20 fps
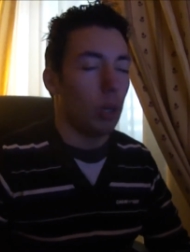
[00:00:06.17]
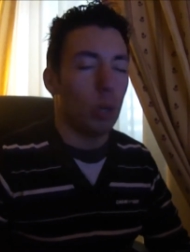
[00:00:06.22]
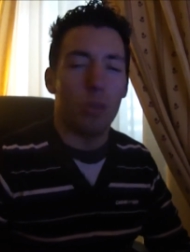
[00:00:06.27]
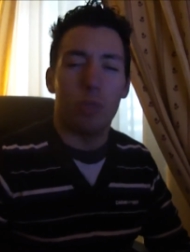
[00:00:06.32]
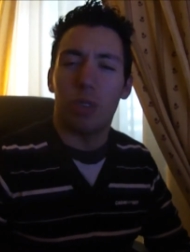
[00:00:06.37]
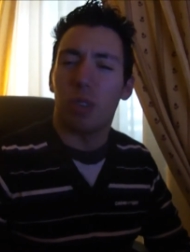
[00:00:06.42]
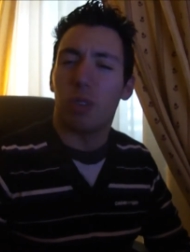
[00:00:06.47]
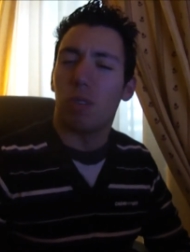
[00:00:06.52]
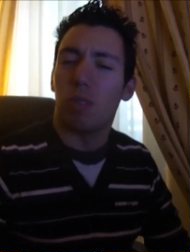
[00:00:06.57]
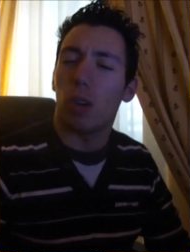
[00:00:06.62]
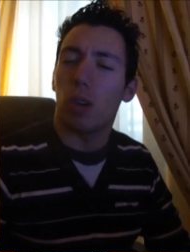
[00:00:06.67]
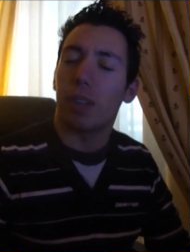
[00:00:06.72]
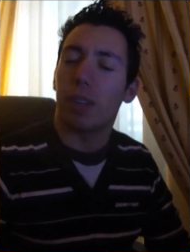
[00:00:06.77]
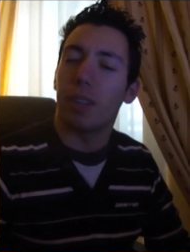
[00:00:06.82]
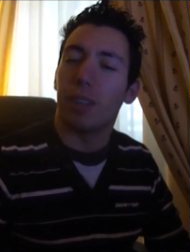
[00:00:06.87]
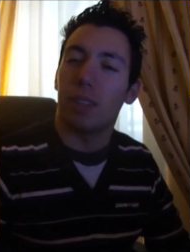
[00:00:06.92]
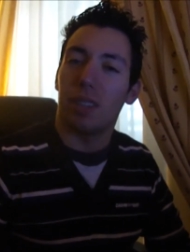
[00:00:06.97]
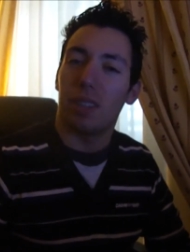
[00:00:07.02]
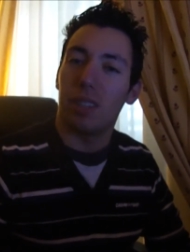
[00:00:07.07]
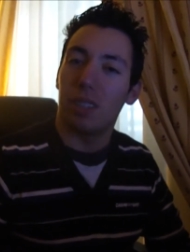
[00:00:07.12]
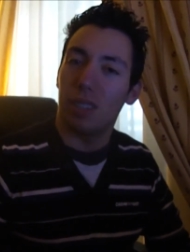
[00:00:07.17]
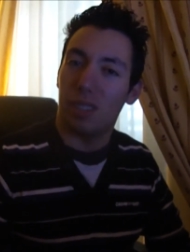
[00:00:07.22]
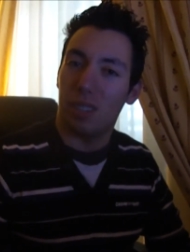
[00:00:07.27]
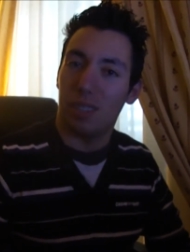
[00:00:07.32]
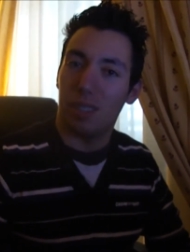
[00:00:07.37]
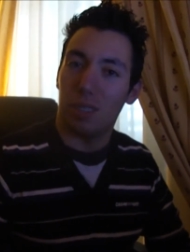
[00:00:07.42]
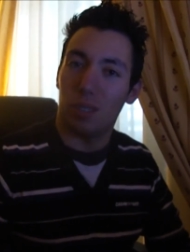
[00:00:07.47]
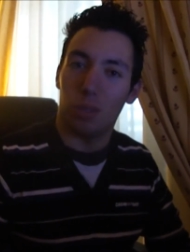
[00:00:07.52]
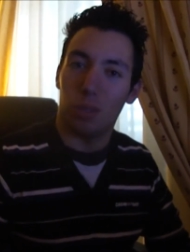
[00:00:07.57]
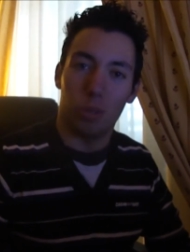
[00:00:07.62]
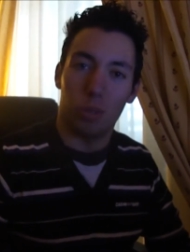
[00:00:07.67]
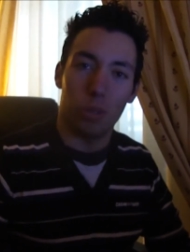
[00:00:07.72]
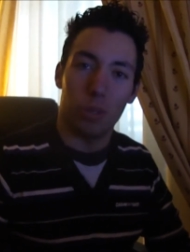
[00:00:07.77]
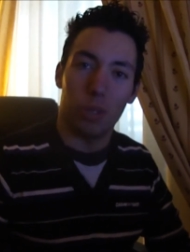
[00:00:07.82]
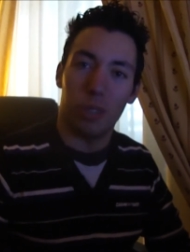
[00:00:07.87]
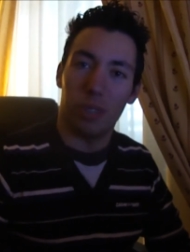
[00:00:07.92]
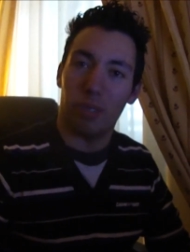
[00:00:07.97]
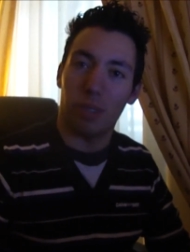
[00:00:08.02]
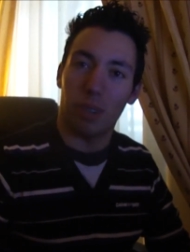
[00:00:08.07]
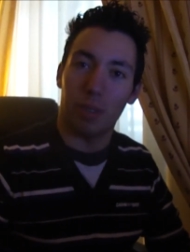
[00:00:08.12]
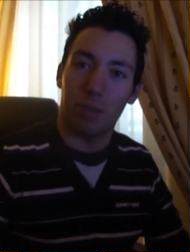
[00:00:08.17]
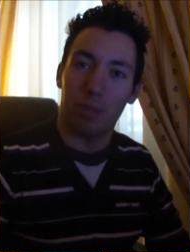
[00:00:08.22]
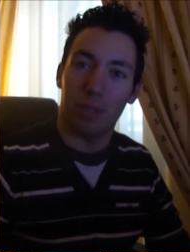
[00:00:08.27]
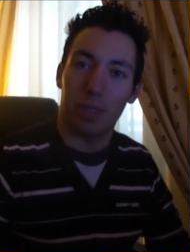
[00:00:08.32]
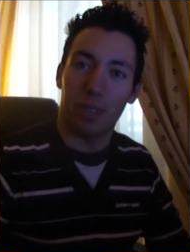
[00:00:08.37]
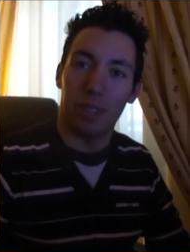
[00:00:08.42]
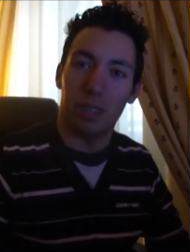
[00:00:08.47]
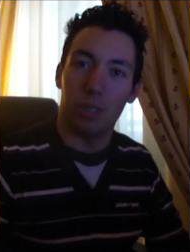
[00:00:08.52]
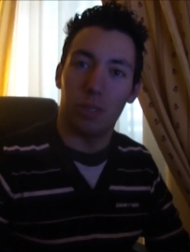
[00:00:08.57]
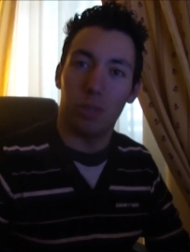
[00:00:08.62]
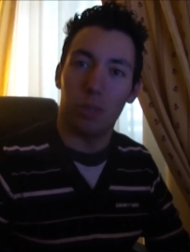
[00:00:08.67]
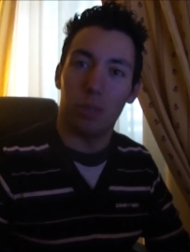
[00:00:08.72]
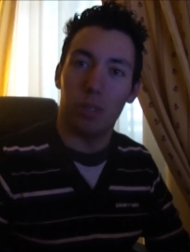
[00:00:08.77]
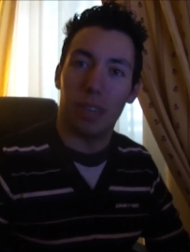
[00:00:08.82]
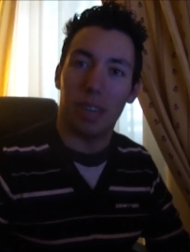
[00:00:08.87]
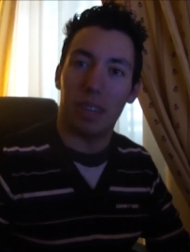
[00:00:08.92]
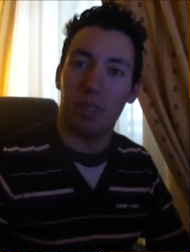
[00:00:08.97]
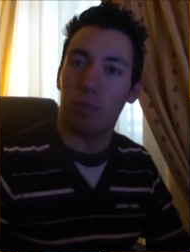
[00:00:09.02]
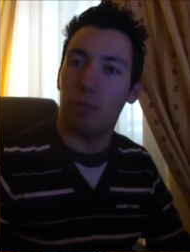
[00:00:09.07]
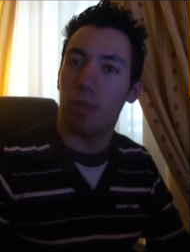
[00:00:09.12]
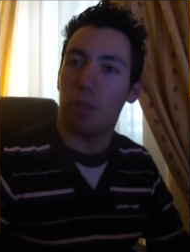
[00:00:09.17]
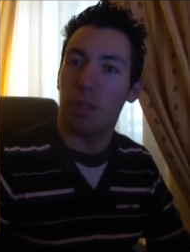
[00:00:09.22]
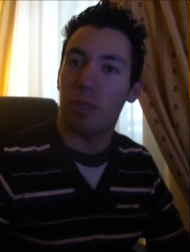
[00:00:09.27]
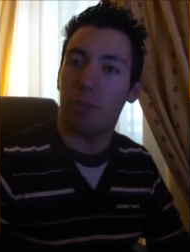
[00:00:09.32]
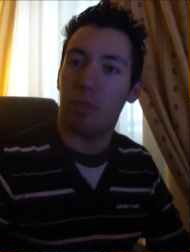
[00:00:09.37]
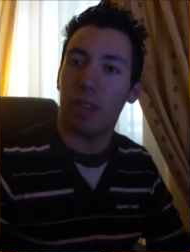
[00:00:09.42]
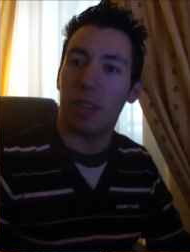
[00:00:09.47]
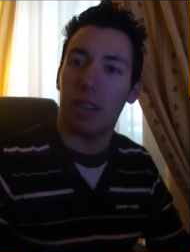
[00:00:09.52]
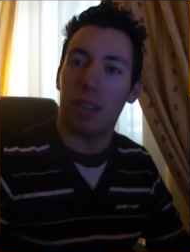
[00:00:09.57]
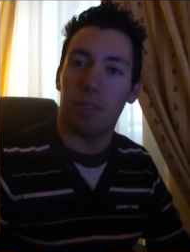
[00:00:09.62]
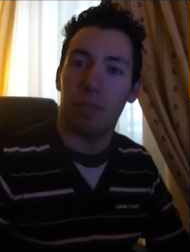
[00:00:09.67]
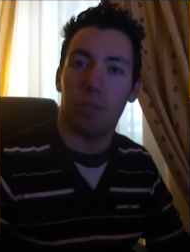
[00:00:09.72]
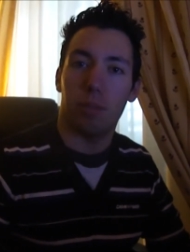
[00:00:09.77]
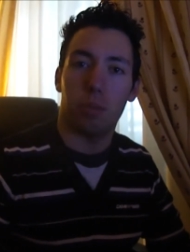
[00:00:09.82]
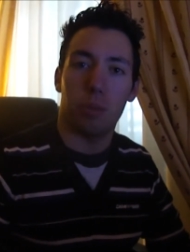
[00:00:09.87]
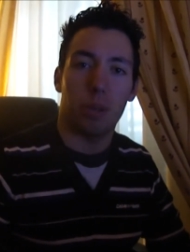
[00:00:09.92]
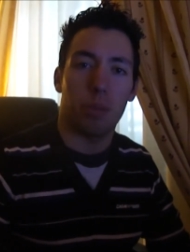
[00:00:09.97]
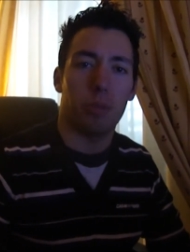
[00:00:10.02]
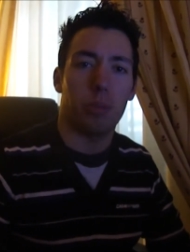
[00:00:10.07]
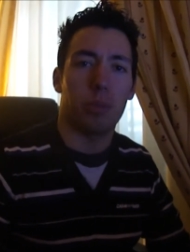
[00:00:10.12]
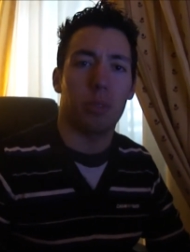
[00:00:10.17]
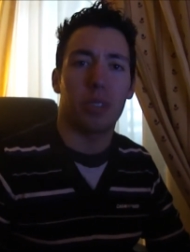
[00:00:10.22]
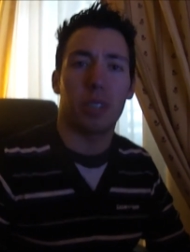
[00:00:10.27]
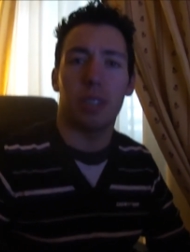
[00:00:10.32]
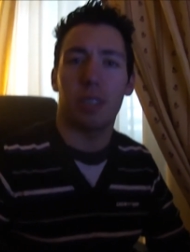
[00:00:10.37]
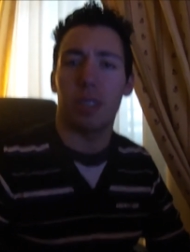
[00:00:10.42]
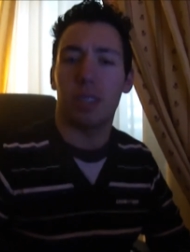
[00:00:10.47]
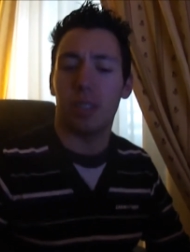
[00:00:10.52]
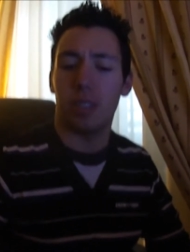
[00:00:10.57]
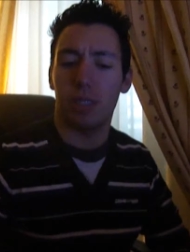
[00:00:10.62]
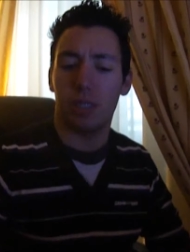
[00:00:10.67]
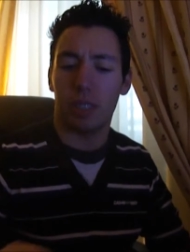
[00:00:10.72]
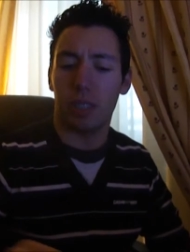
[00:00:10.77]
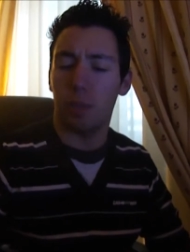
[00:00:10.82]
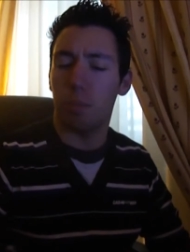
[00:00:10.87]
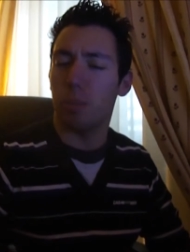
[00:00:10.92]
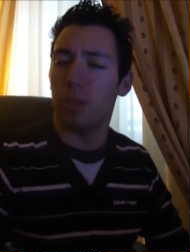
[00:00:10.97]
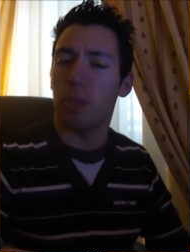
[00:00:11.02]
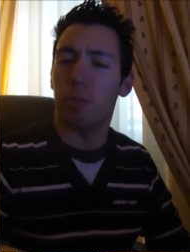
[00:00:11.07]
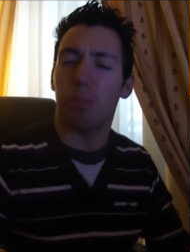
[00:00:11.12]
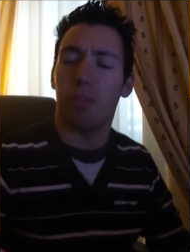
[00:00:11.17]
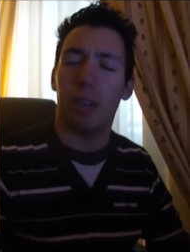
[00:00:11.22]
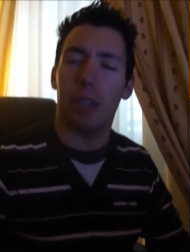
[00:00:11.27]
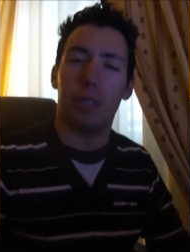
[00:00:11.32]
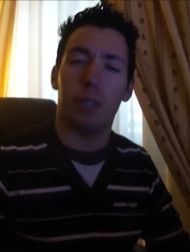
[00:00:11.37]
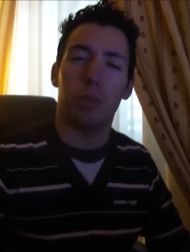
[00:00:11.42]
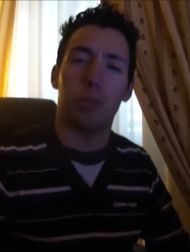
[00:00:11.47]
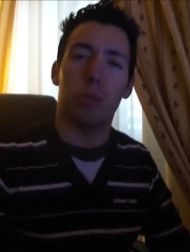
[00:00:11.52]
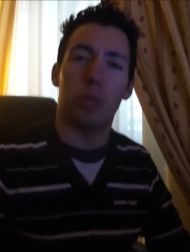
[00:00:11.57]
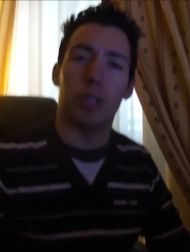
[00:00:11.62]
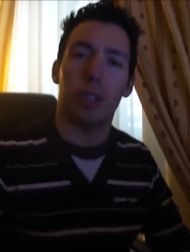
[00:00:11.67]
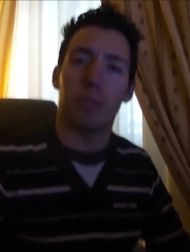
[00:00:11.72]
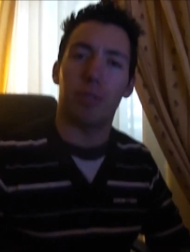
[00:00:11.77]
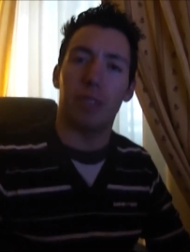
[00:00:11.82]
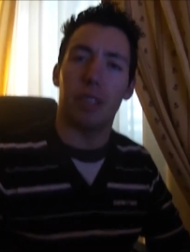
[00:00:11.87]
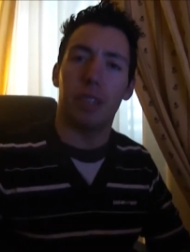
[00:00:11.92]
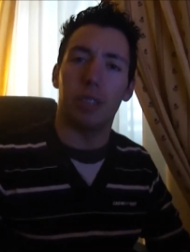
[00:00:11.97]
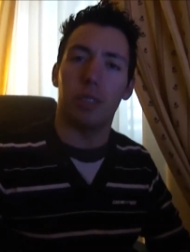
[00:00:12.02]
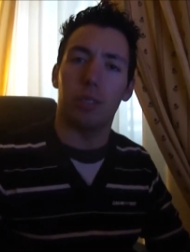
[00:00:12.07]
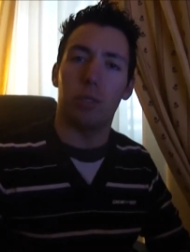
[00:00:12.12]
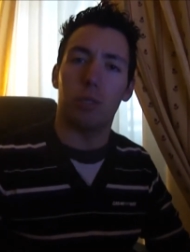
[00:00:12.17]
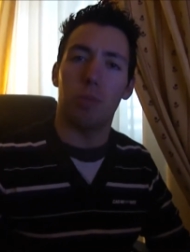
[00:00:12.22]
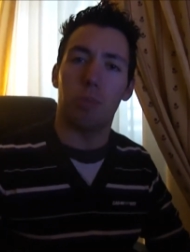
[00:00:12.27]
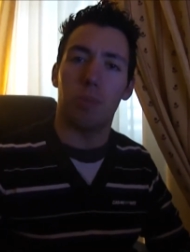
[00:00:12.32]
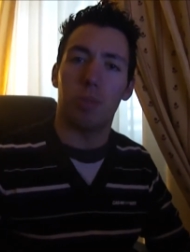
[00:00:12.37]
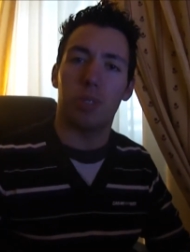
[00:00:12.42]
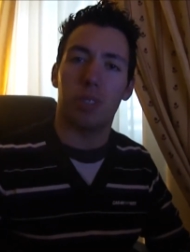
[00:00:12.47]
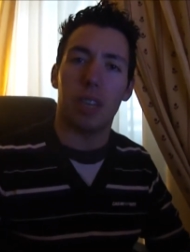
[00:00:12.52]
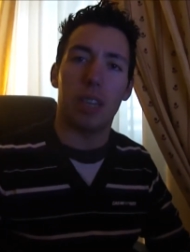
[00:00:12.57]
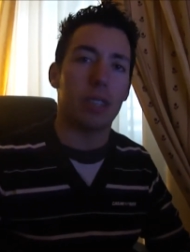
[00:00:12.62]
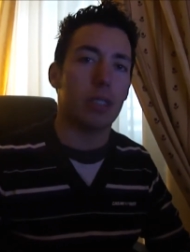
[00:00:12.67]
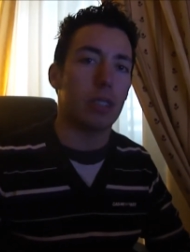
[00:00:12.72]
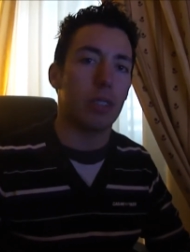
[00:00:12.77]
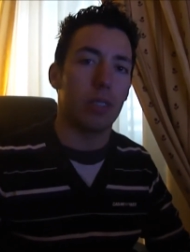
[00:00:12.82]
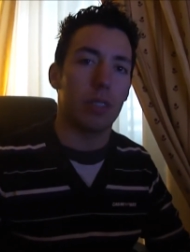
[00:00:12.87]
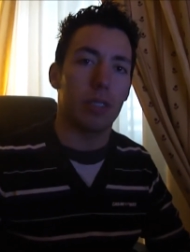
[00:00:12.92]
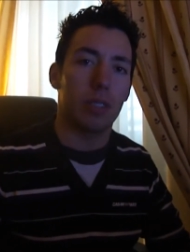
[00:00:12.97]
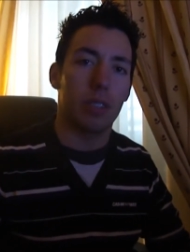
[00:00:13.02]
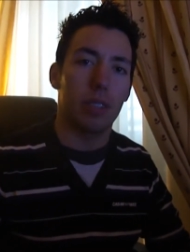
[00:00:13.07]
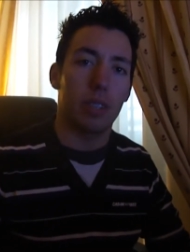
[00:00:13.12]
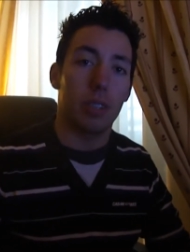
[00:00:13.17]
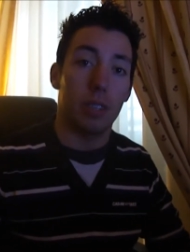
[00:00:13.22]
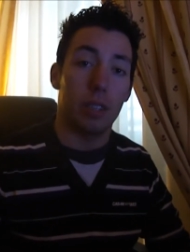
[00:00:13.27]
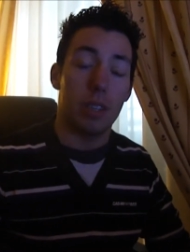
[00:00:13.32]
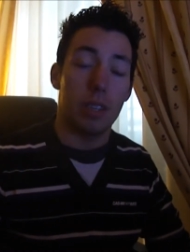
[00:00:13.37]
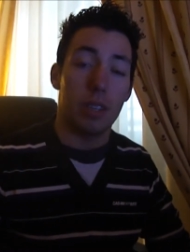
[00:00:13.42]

overclocking tutorial of Phenom 2945. Well, can, it can be applied to other Phenom 2 processors,